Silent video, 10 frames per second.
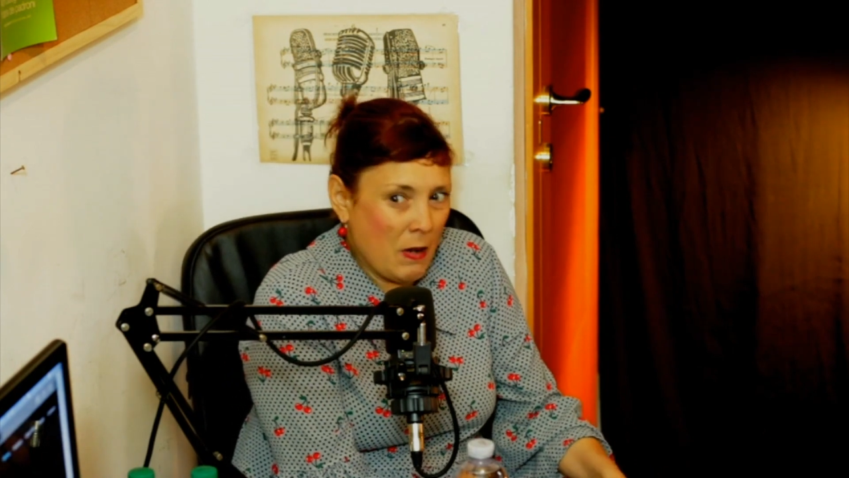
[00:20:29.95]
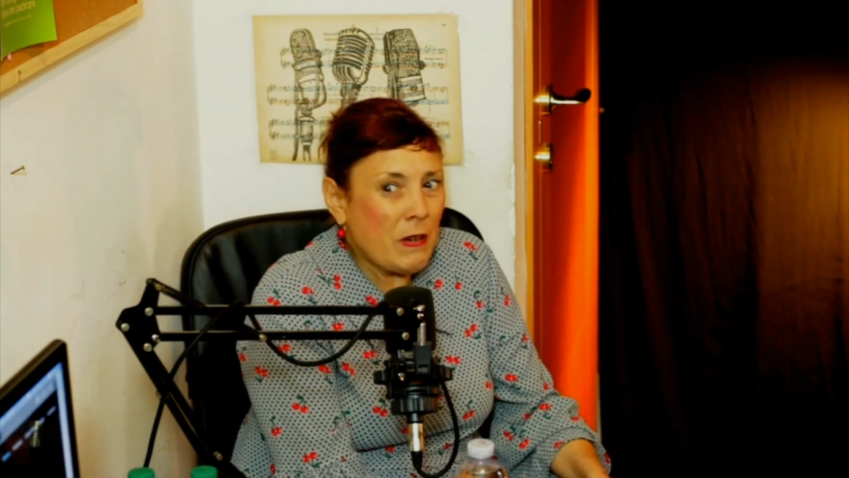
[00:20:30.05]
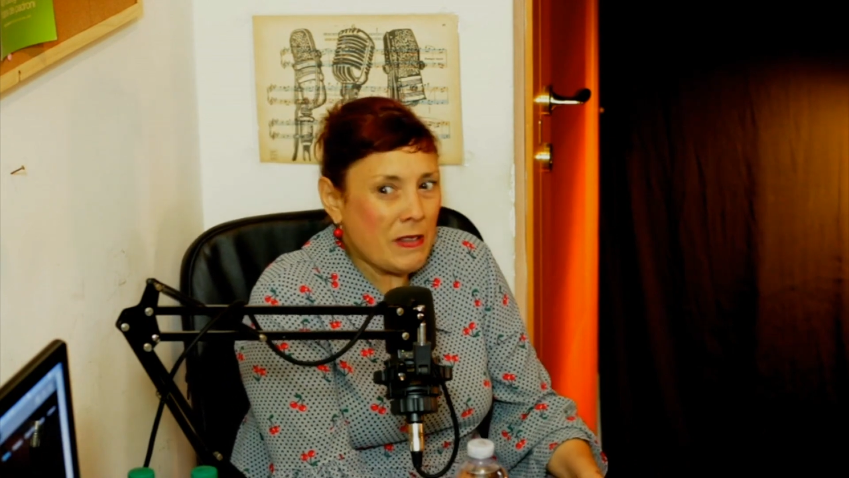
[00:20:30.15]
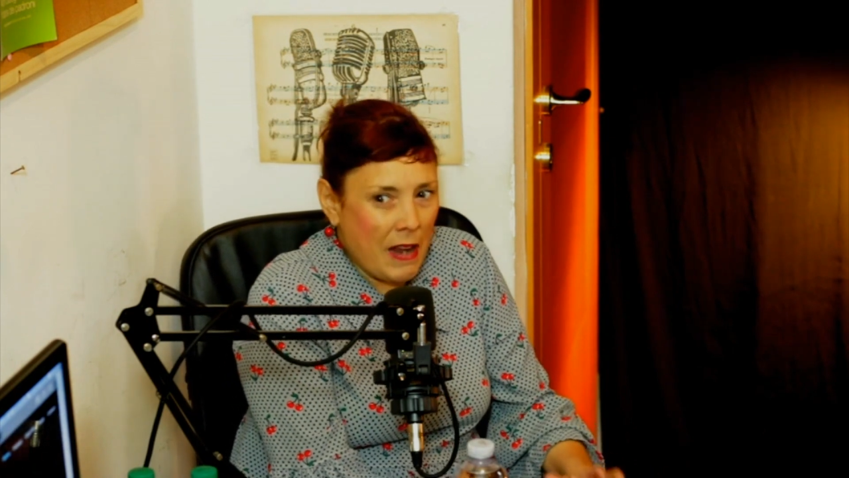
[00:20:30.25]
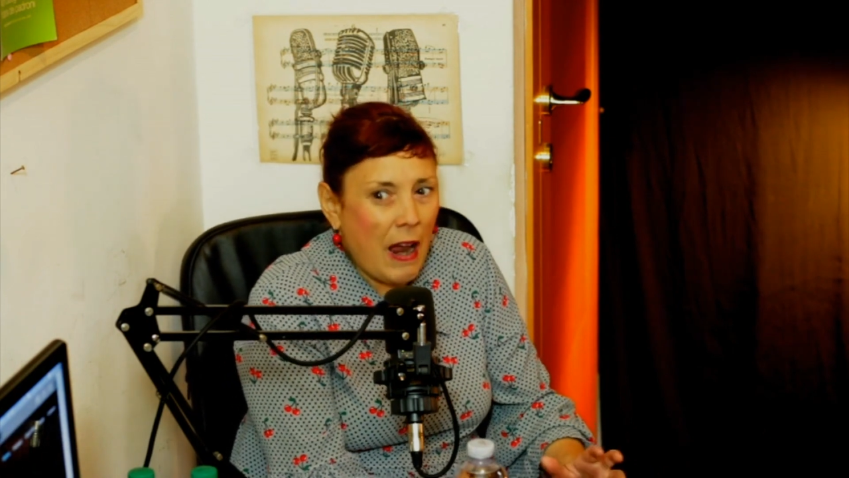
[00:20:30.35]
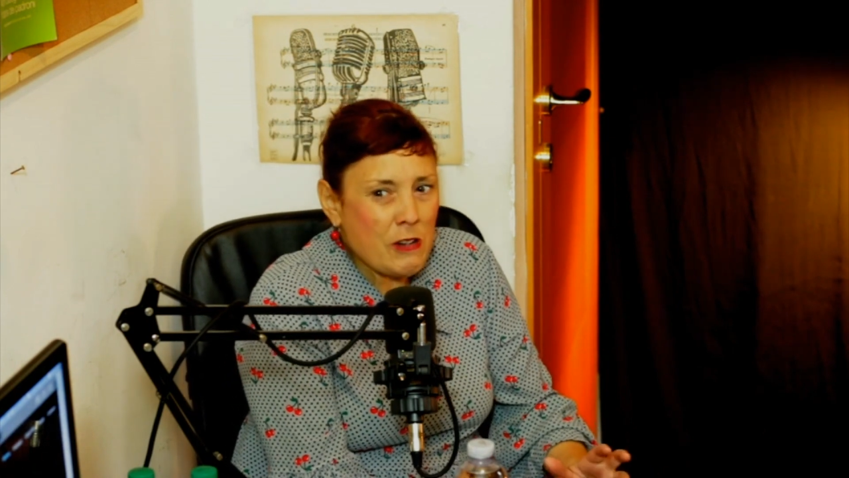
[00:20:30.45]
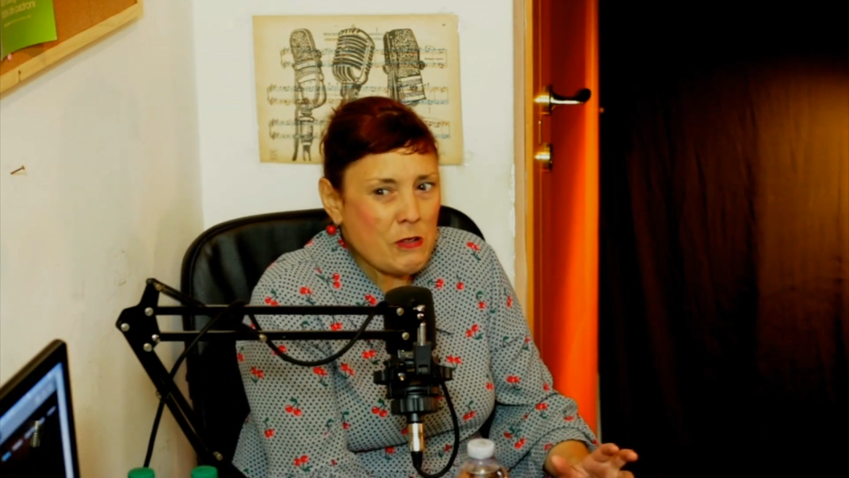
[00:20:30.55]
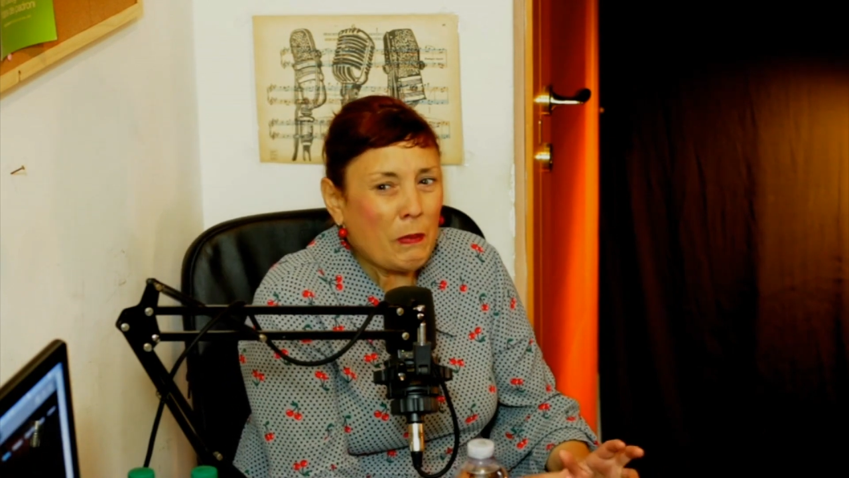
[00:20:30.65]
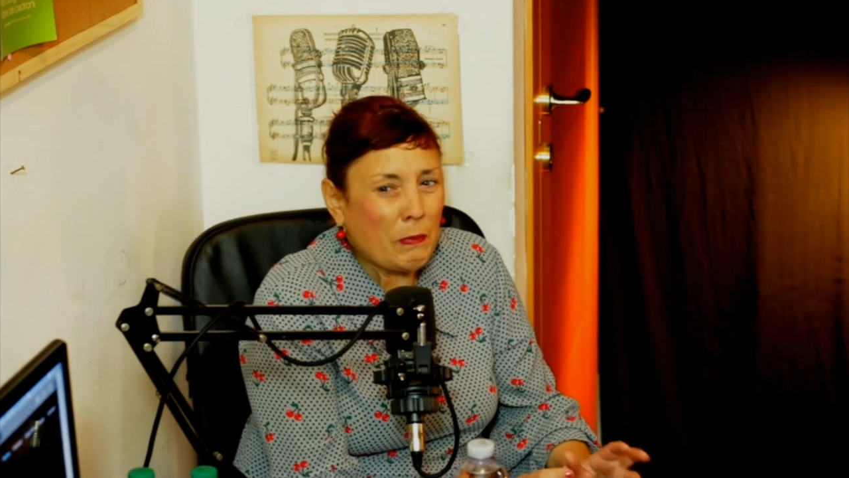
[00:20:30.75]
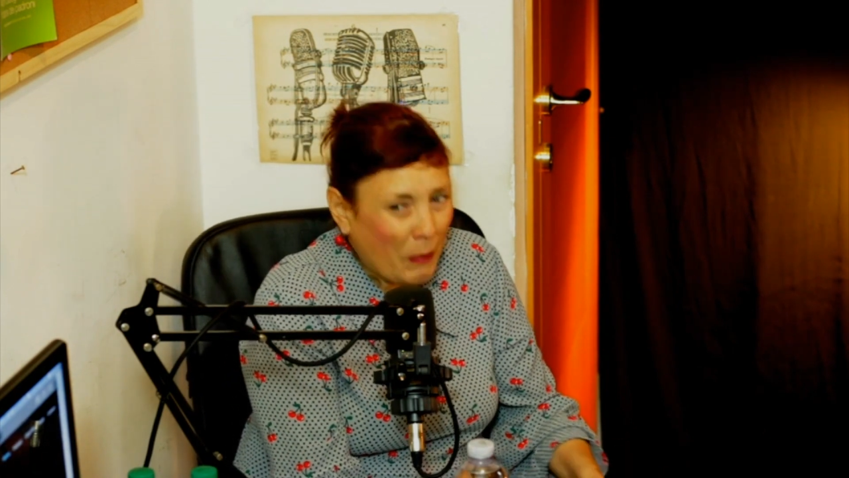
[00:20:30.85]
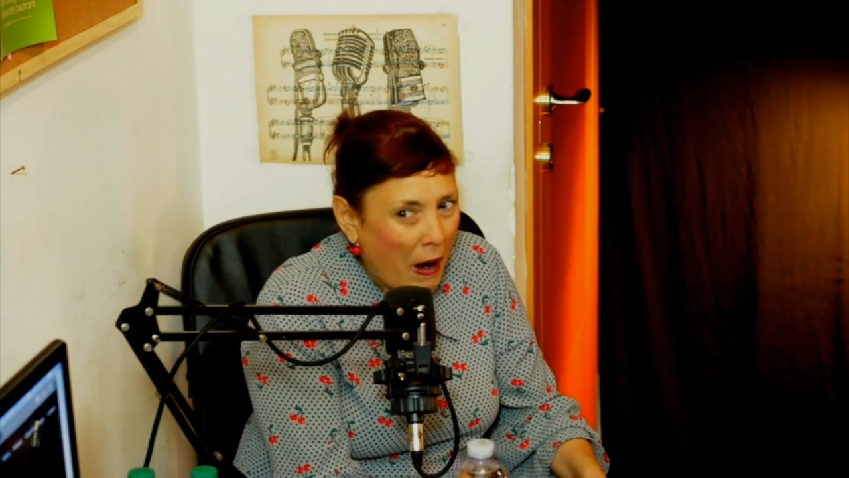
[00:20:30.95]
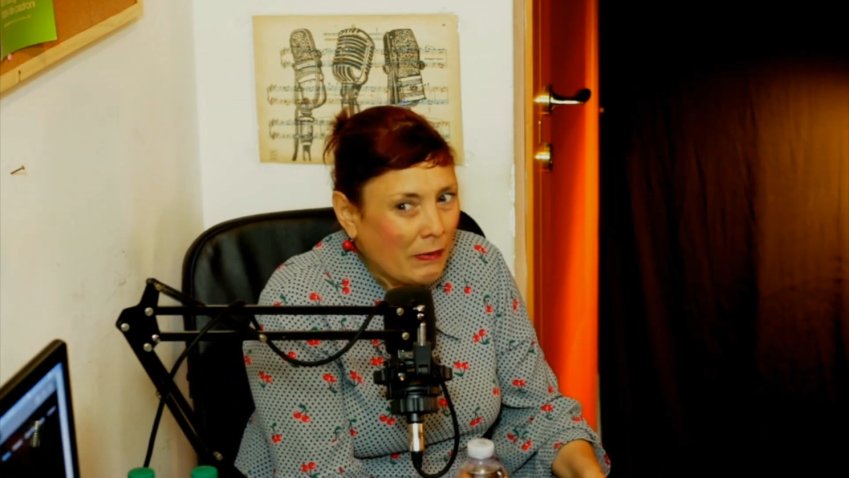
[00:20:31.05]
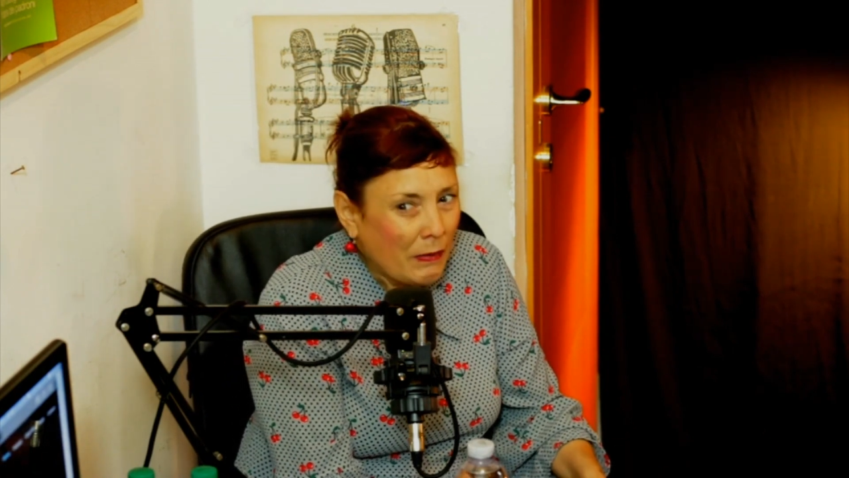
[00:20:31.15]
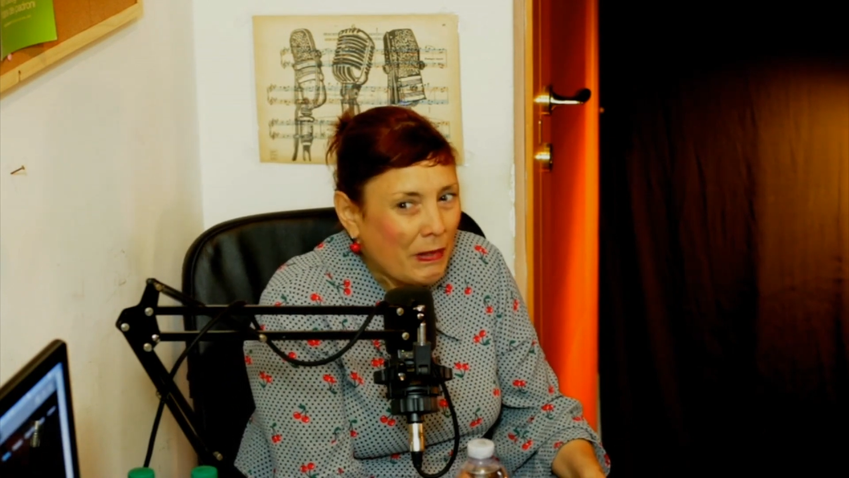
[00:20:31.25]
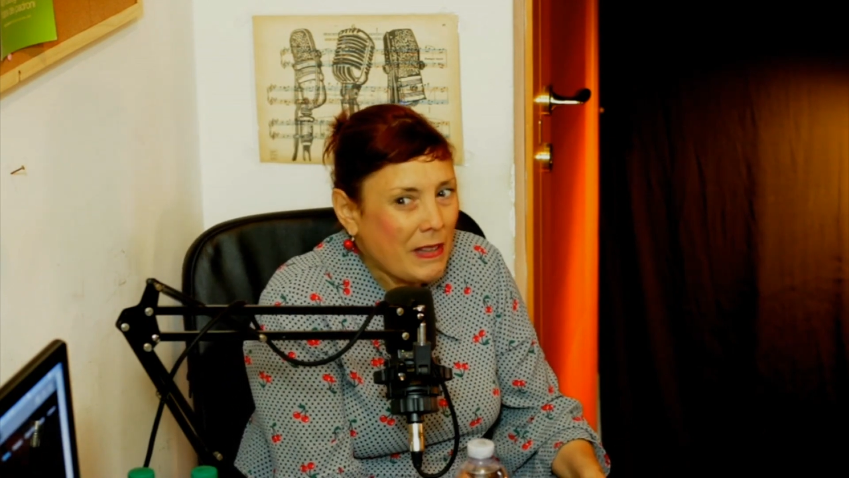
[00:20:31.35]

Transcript: No, it's an actual problem,